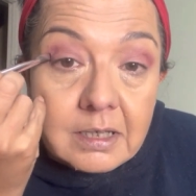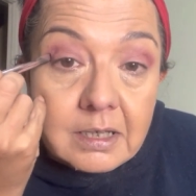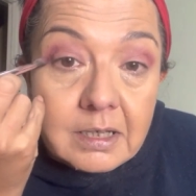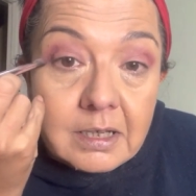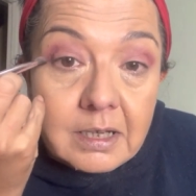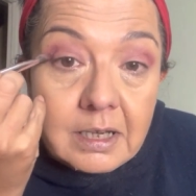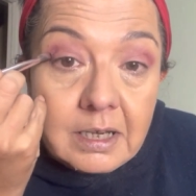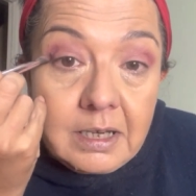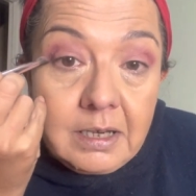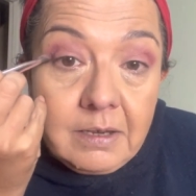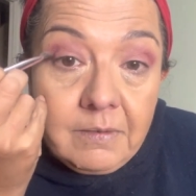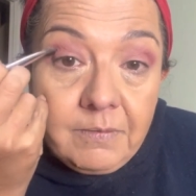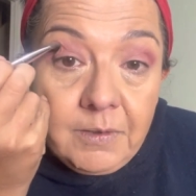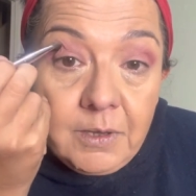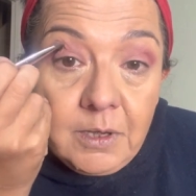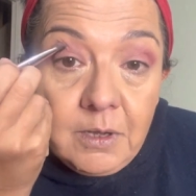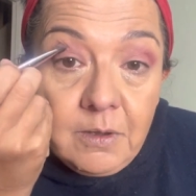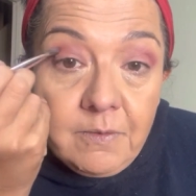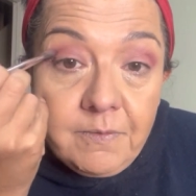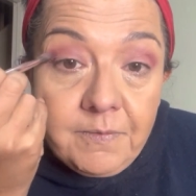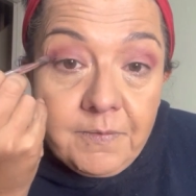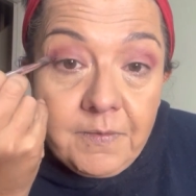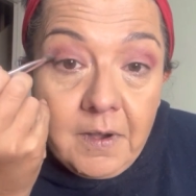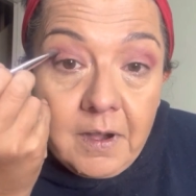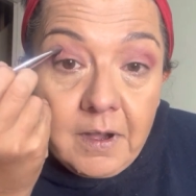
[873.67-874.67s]
And if you
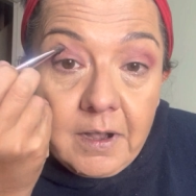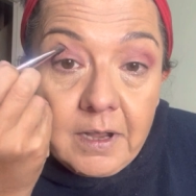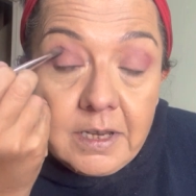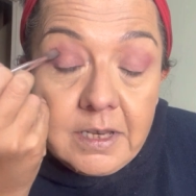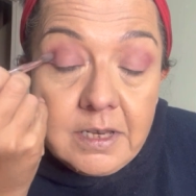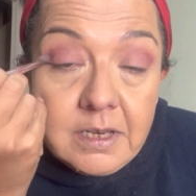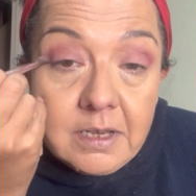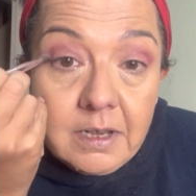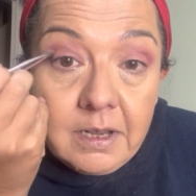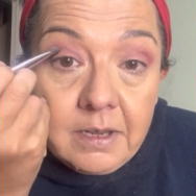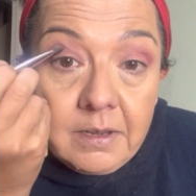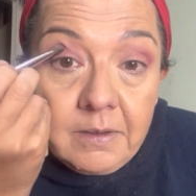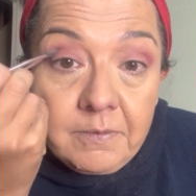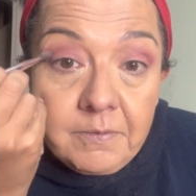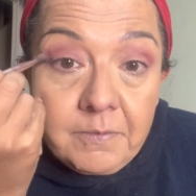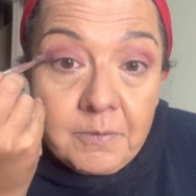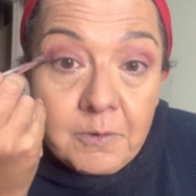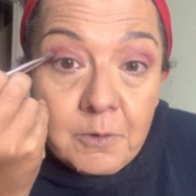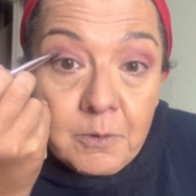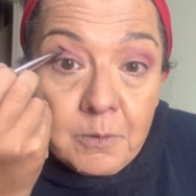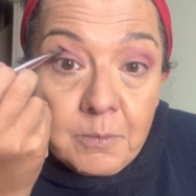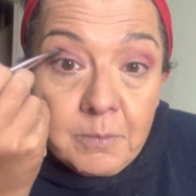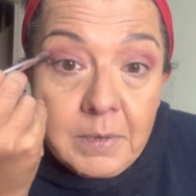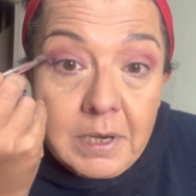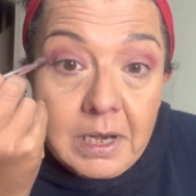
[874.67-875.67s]
find a
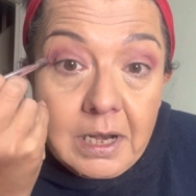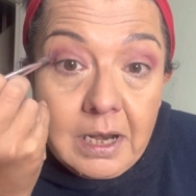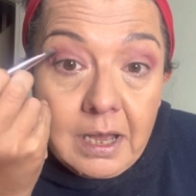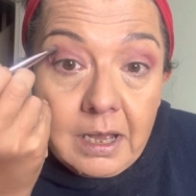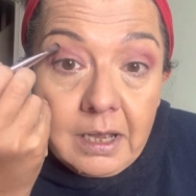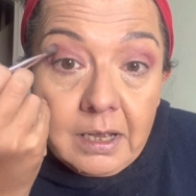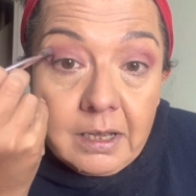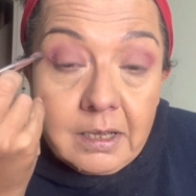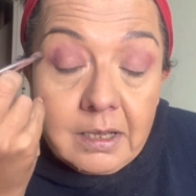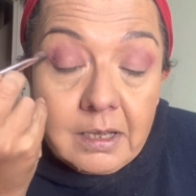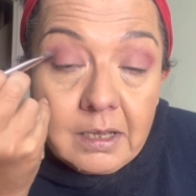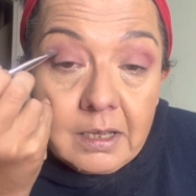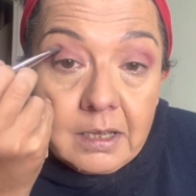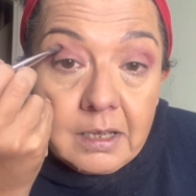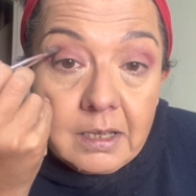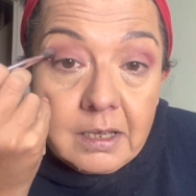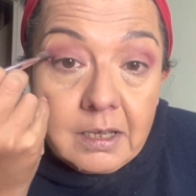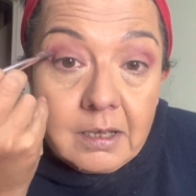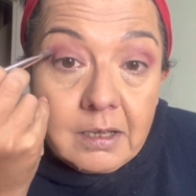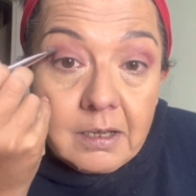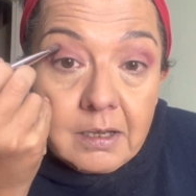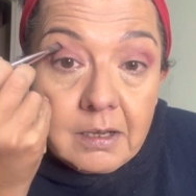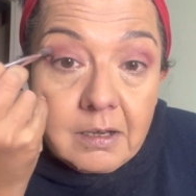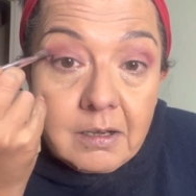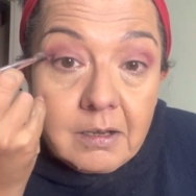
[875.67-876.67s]
formula
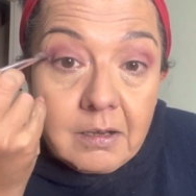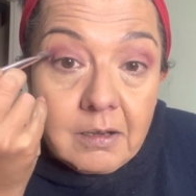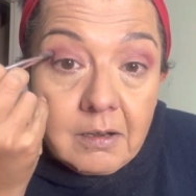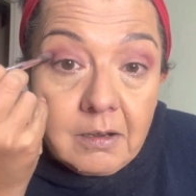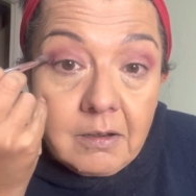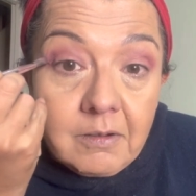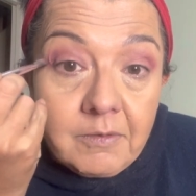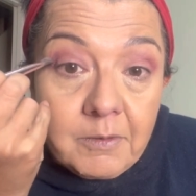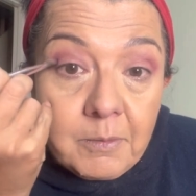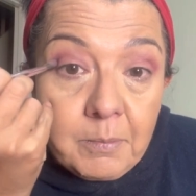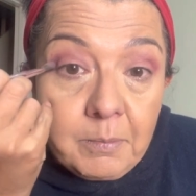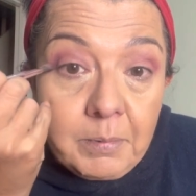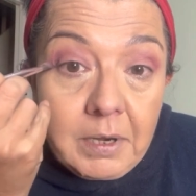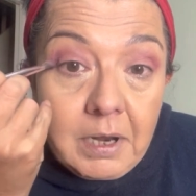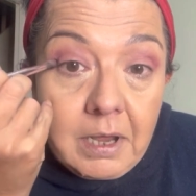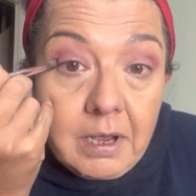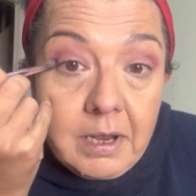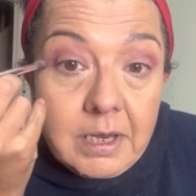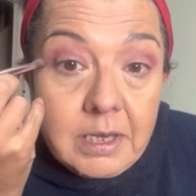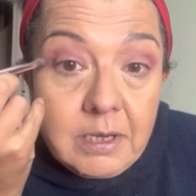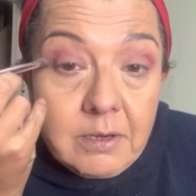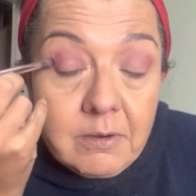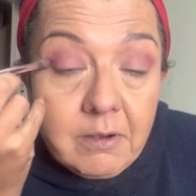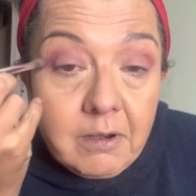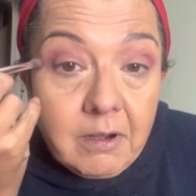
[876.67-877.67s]
of
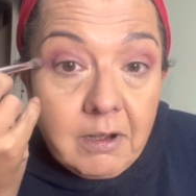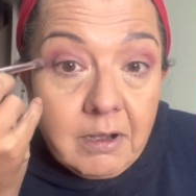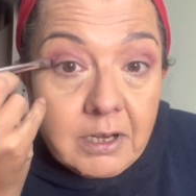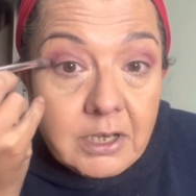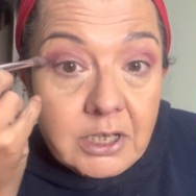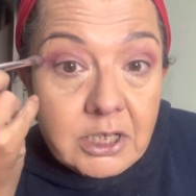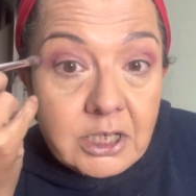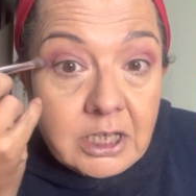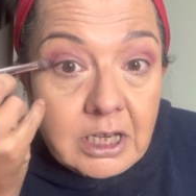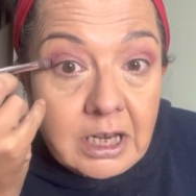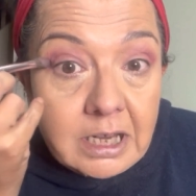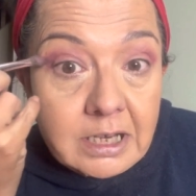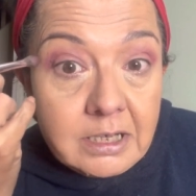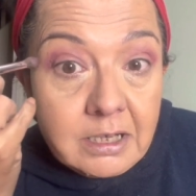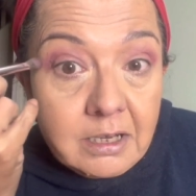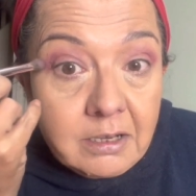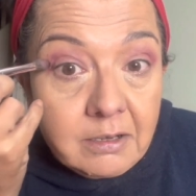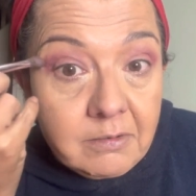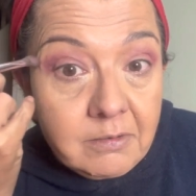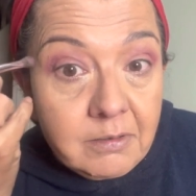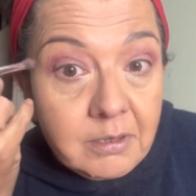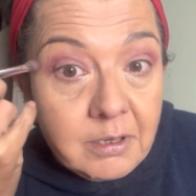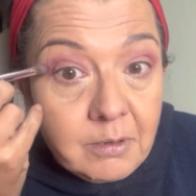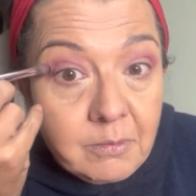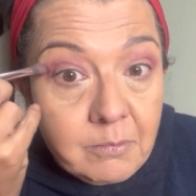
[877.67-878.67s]
applying your
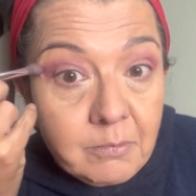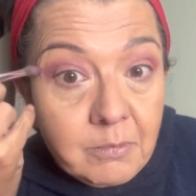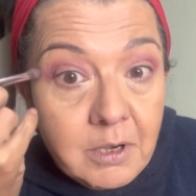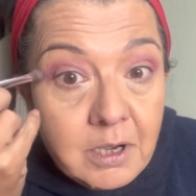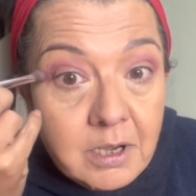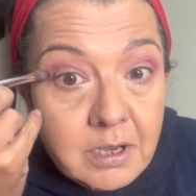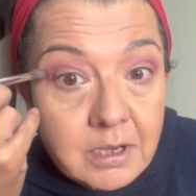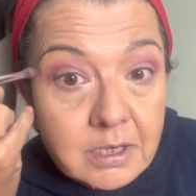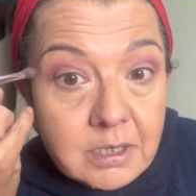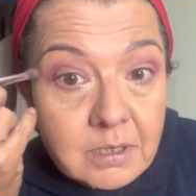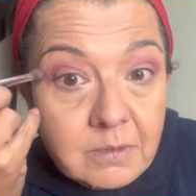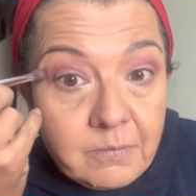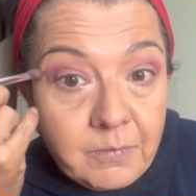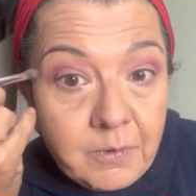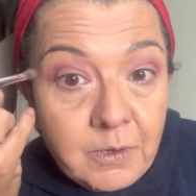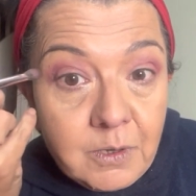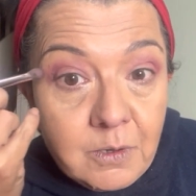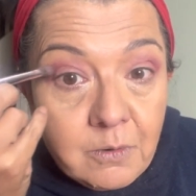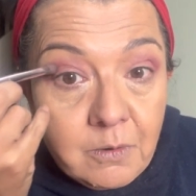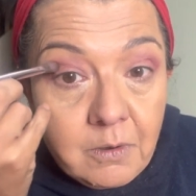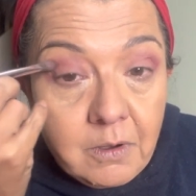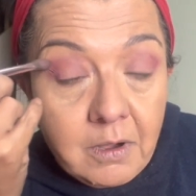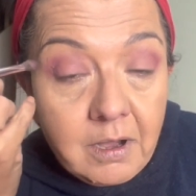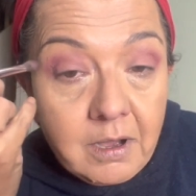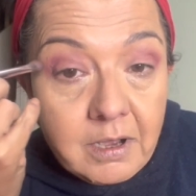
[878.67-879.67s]
eyeshadow that works for
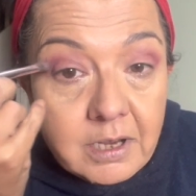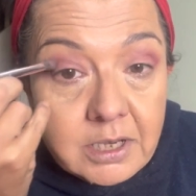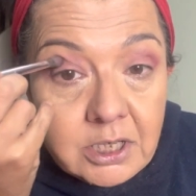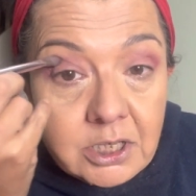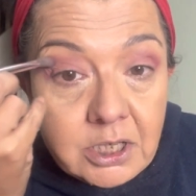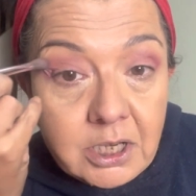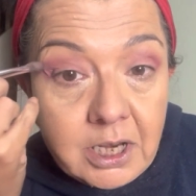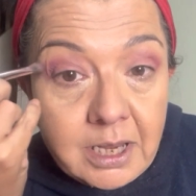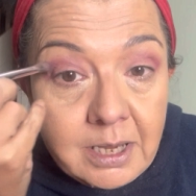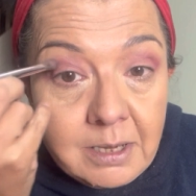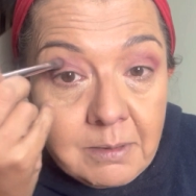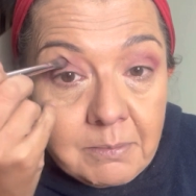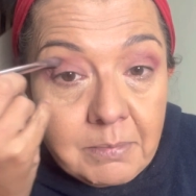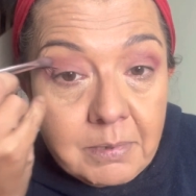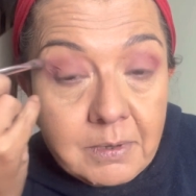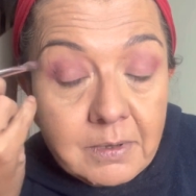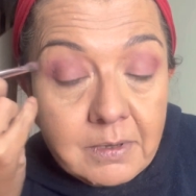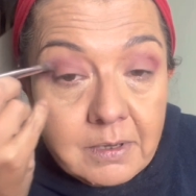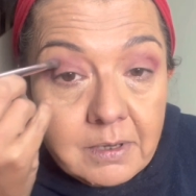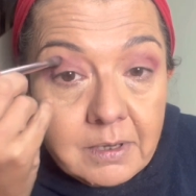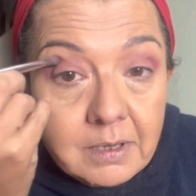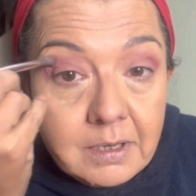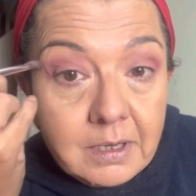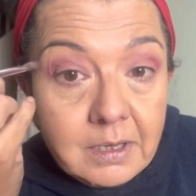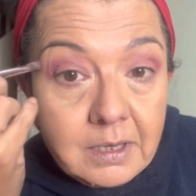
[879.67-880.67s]
your eye shape,
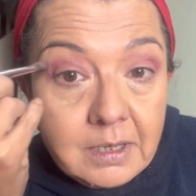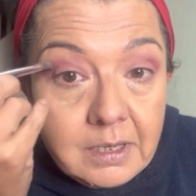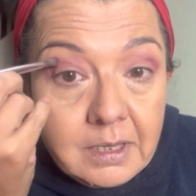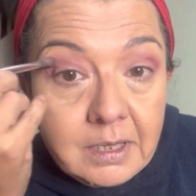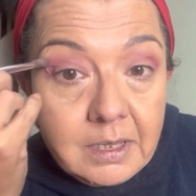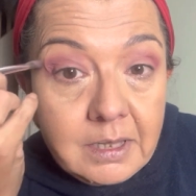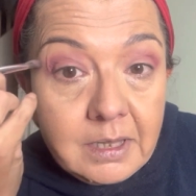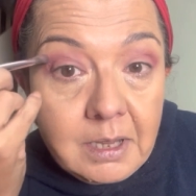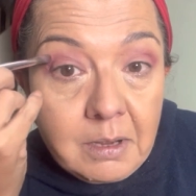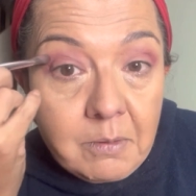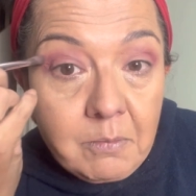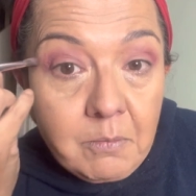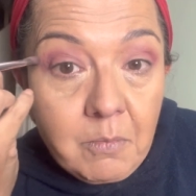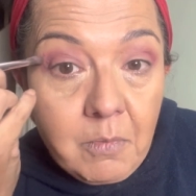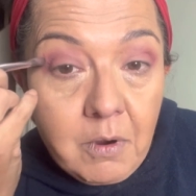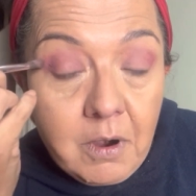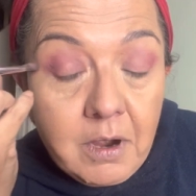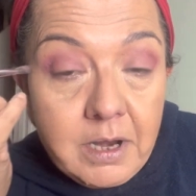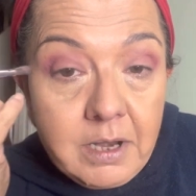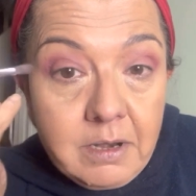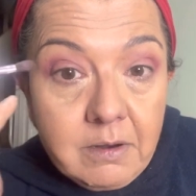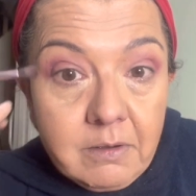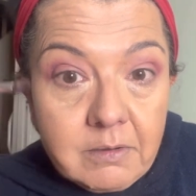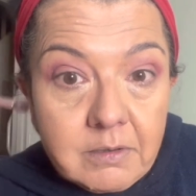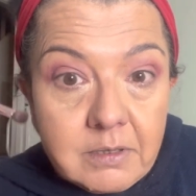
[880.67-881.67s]
then why
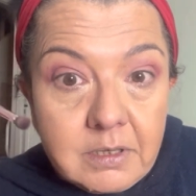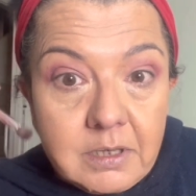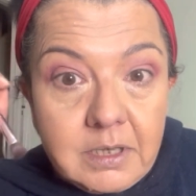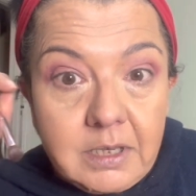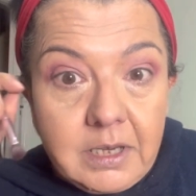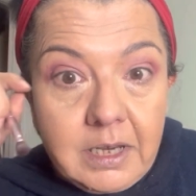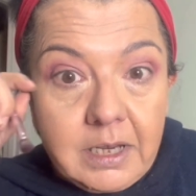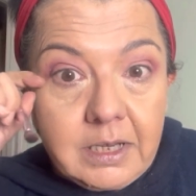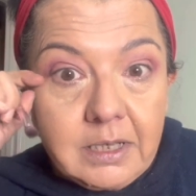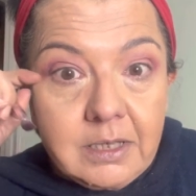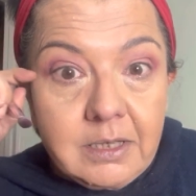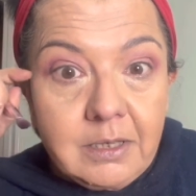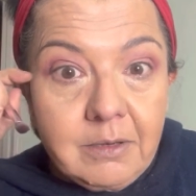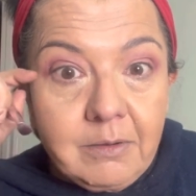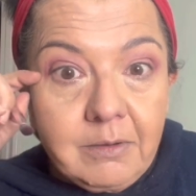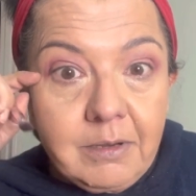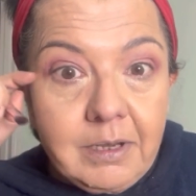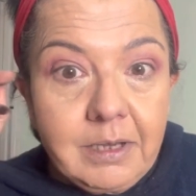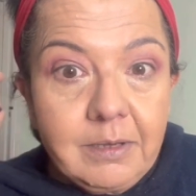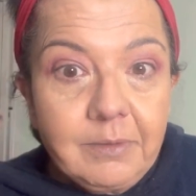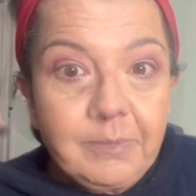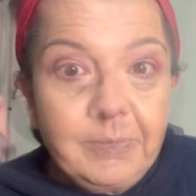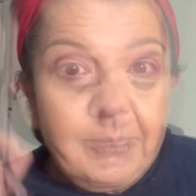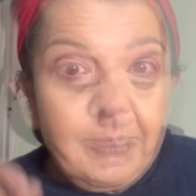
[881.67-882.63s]
not stick to it?